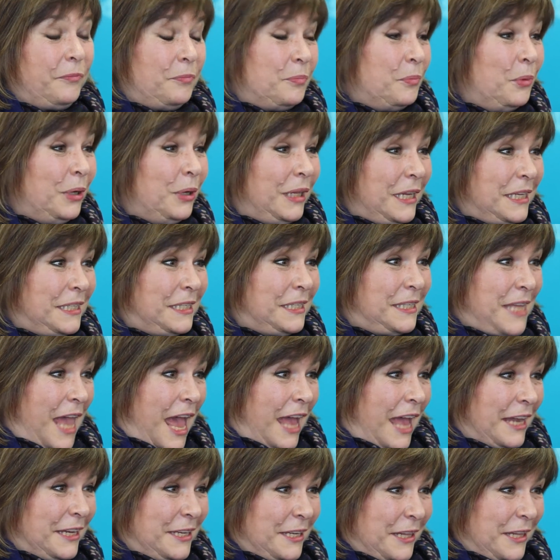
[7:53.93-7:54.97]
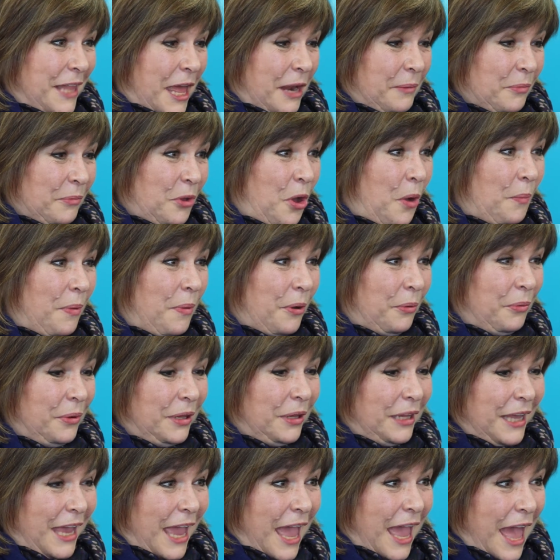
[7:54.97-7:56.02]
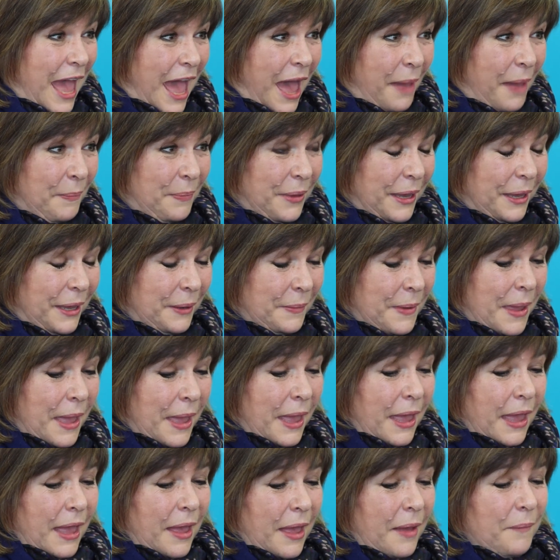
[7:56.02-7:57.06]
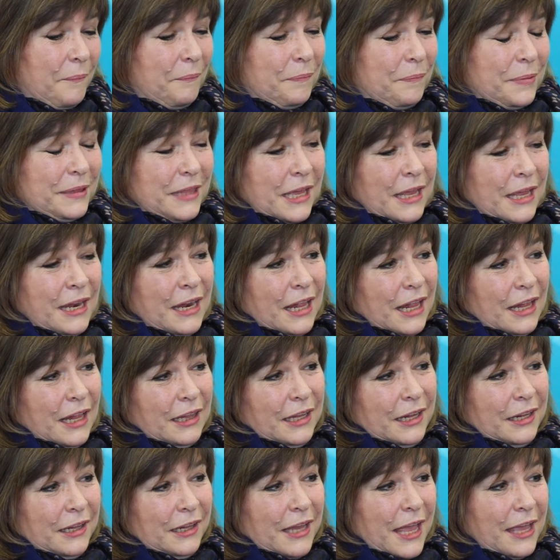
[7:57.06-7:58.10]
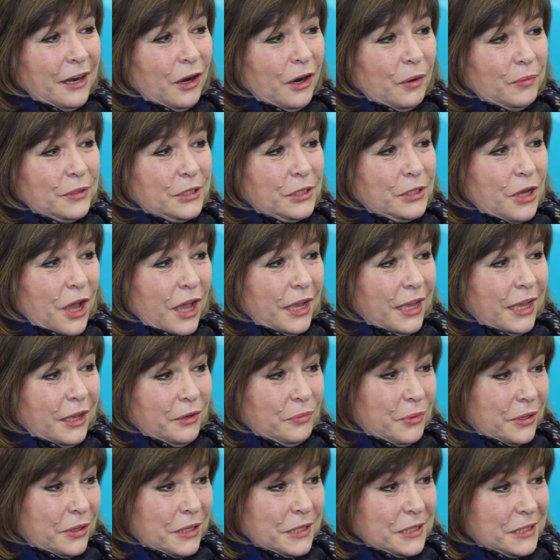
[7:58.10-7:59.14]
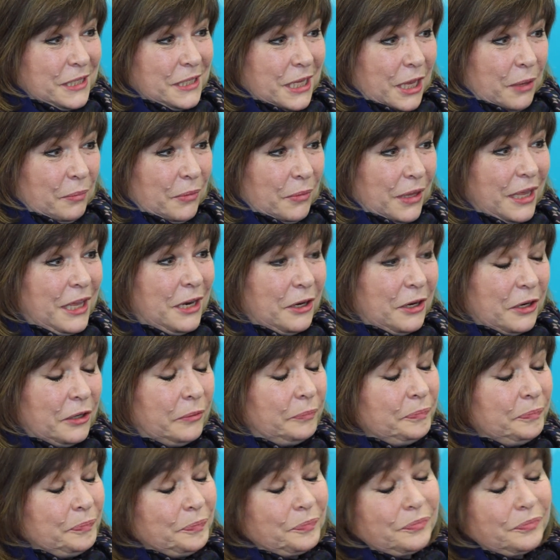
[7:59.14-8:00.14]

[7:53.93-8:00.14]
really sad to let him go, but really happy. But then a little later, I was talking with his team leader,